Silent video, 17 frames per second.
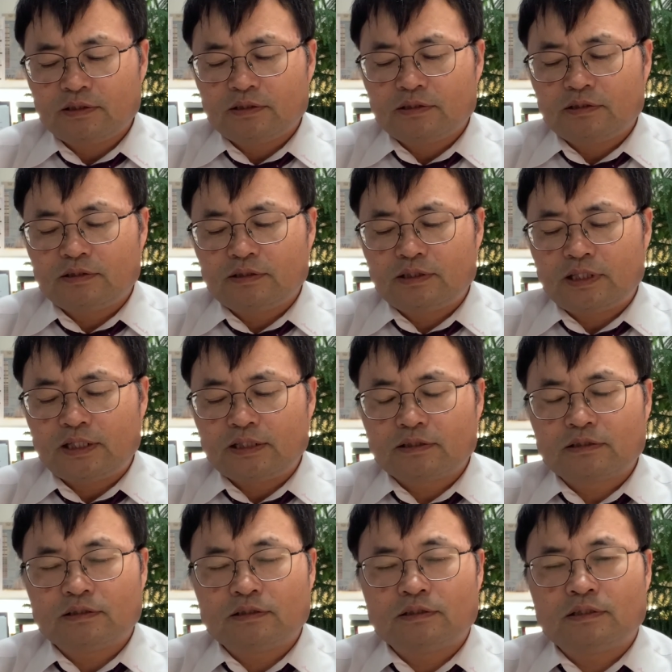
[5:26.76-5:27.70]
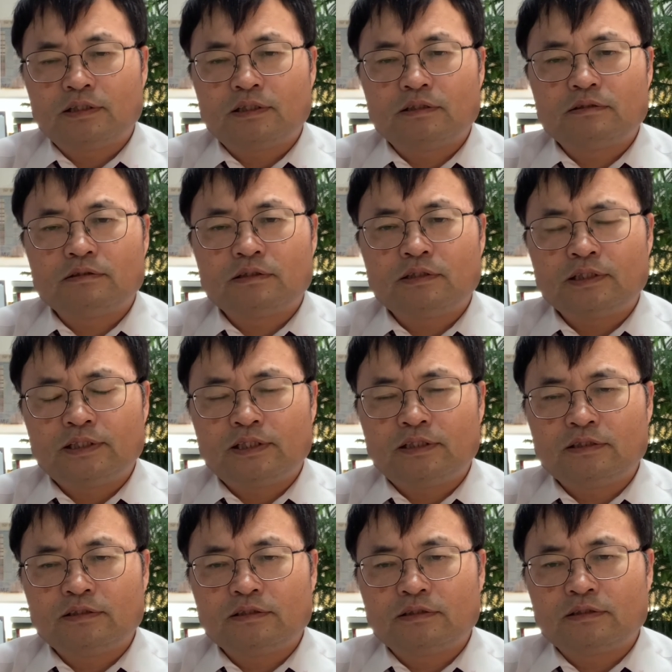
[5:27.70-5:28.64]
like
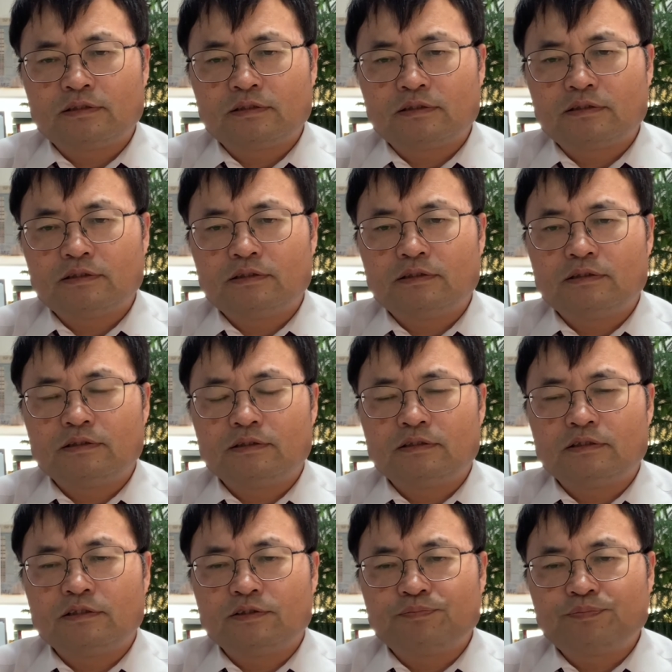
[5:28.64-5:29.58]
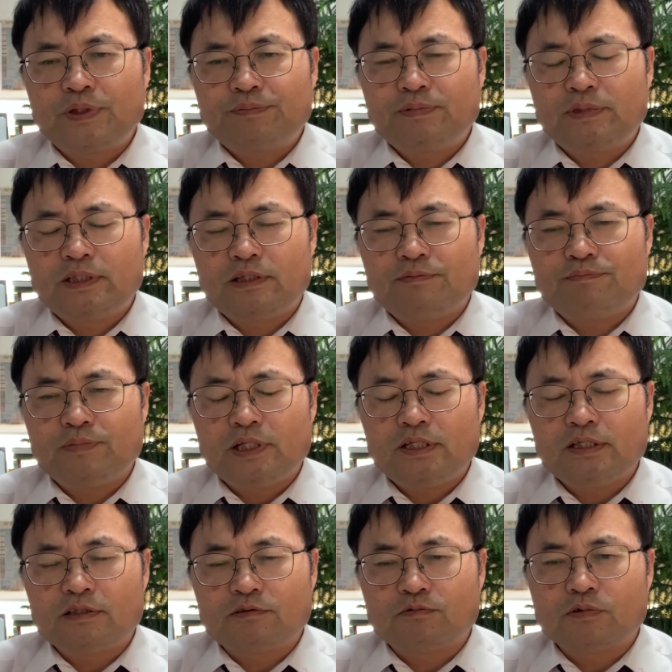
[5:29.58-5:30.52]
150
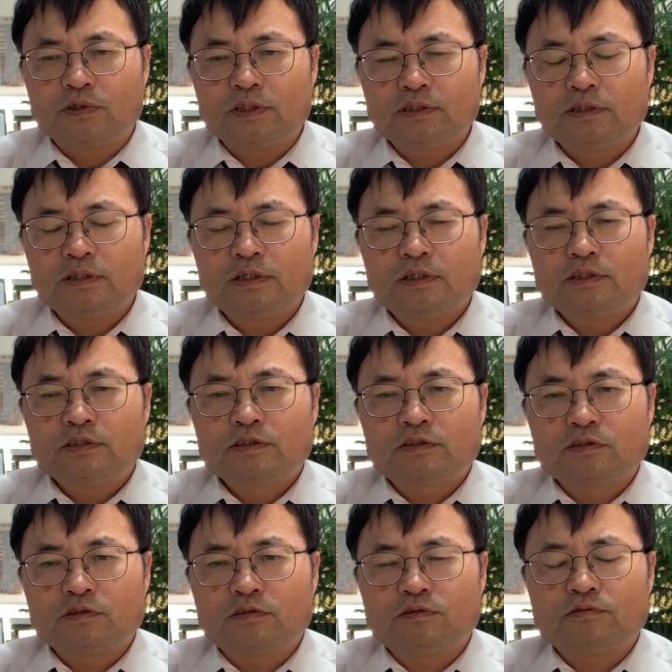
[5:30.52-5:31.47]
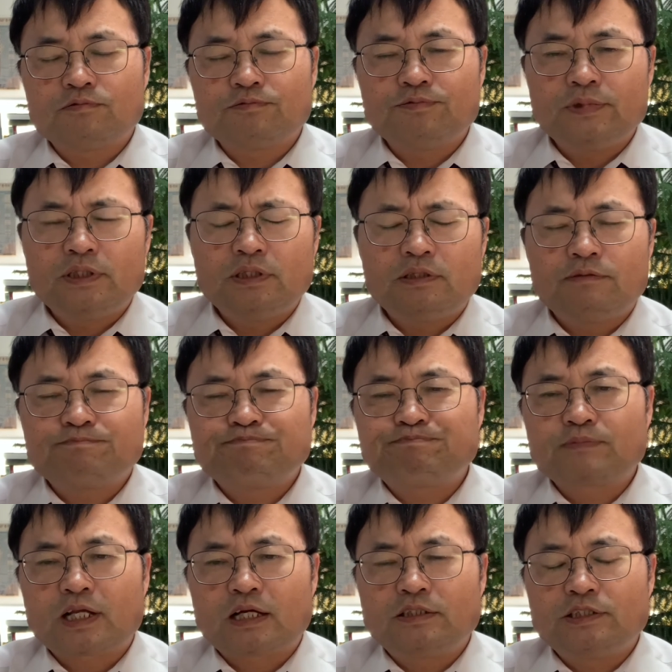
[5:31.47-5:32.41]
million won. So we
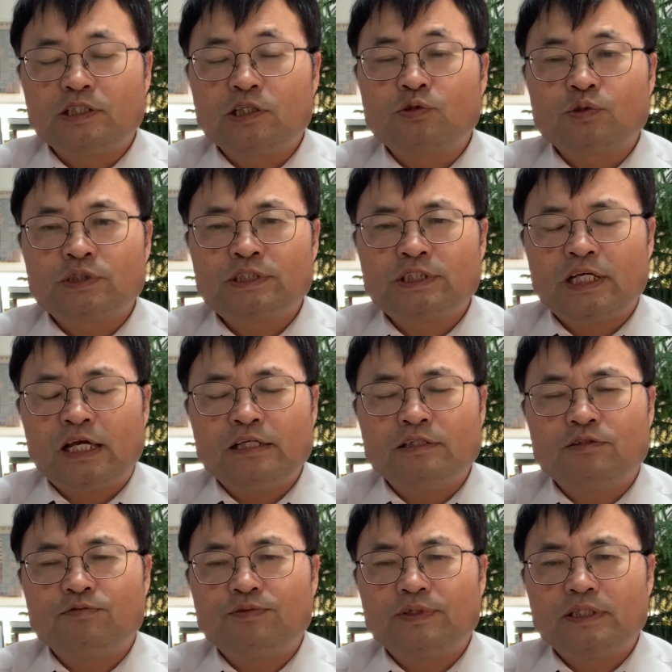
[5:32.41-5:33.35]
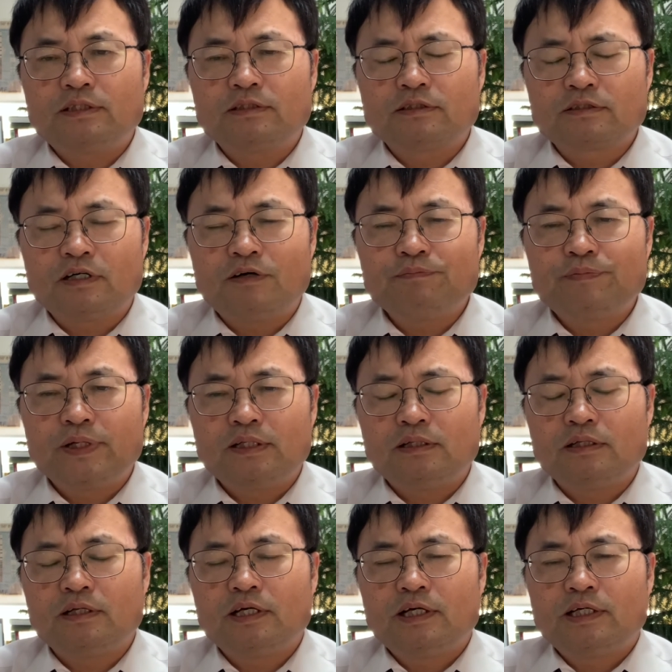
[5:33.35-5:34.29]
negotiate with the
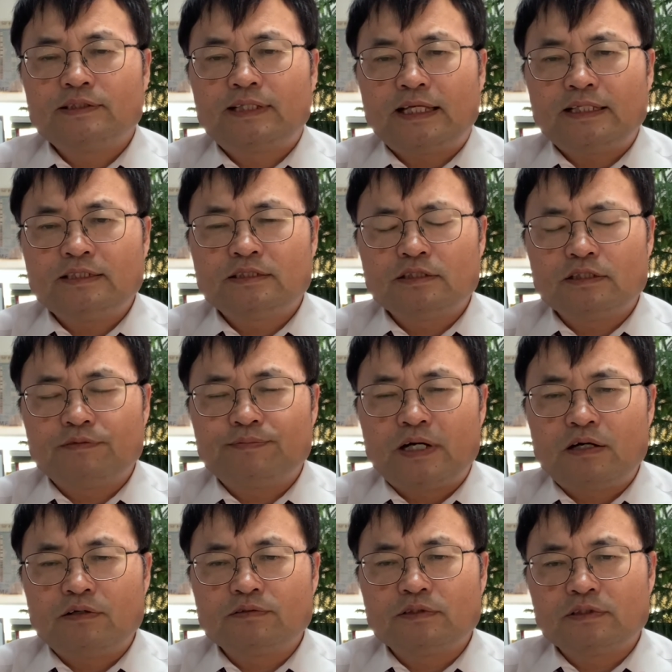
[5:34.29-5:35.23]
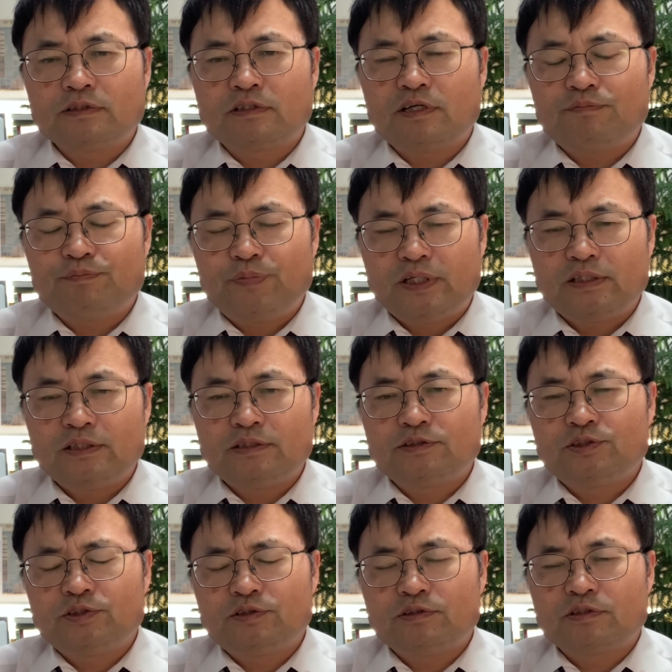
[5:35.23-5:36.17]
company. That is the amount the company
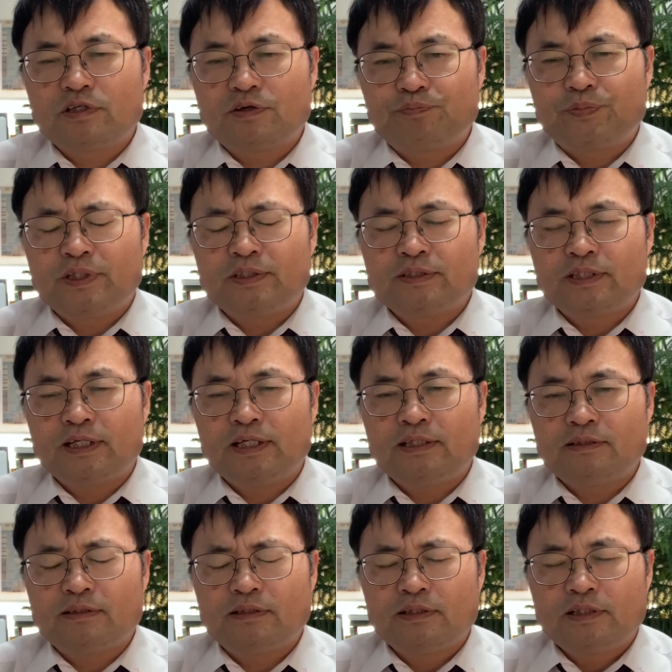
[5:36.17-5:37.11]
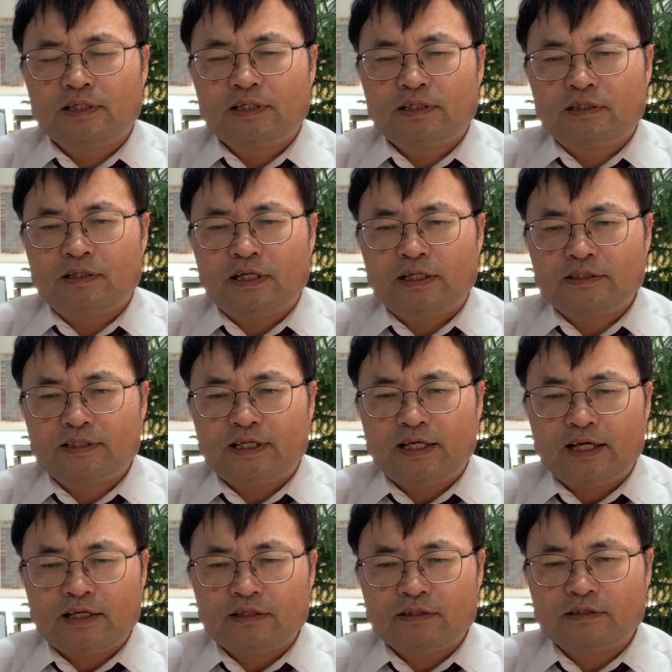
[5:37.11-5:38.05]
should compensate as
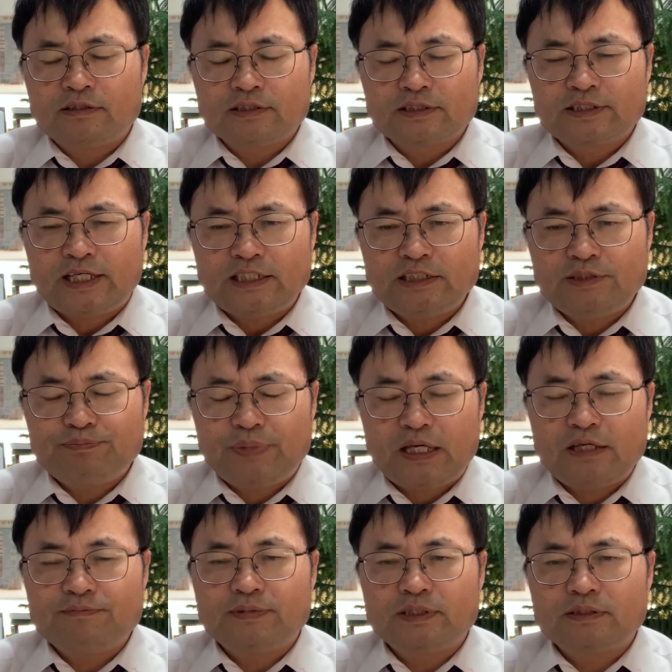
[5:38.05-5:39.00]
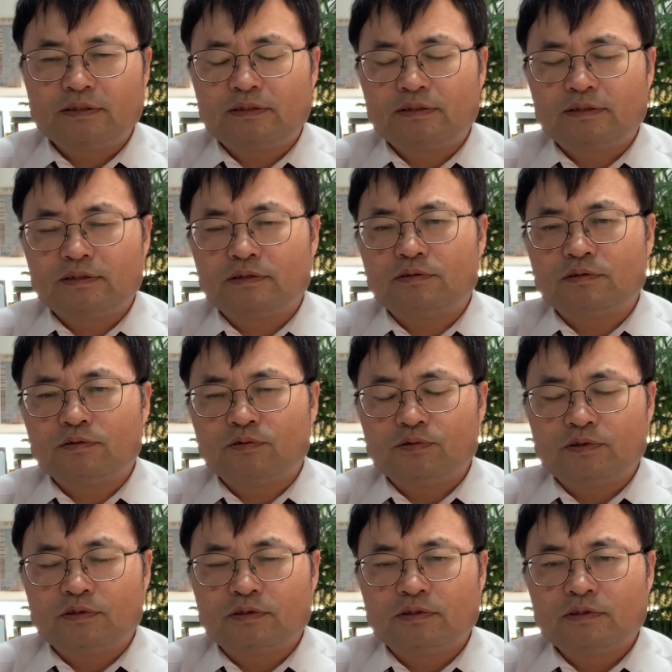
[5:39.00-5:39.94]
a cash payment
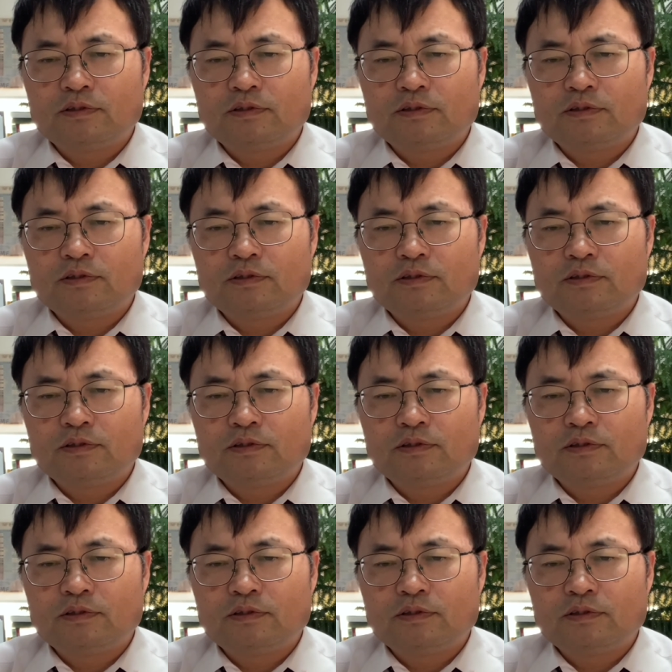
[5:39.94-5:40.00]
on